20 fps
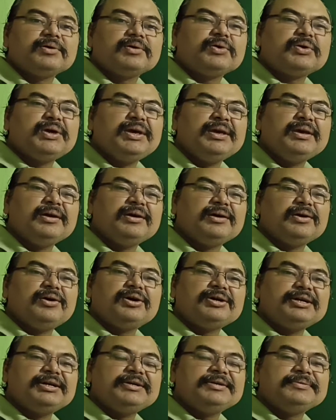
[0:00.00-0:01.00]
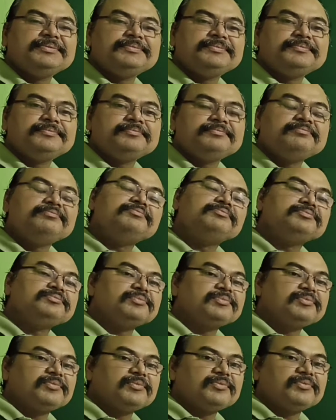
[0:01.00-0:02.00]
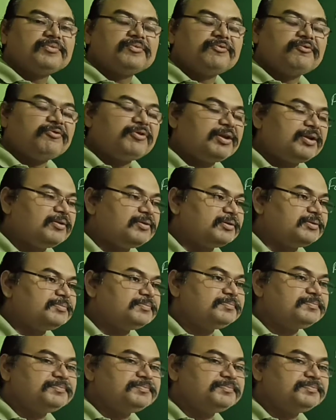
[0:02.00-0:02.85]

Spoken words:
Okay, got it? Very good.